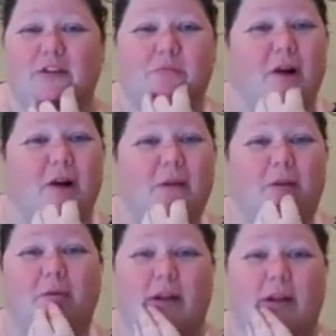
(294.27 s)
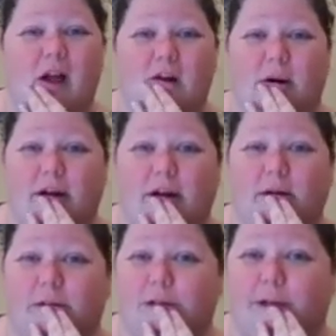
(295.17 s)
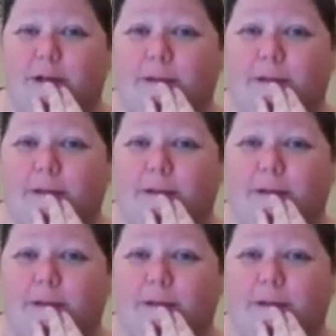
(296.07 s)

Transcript: you're probably pretty hungry, aren't you?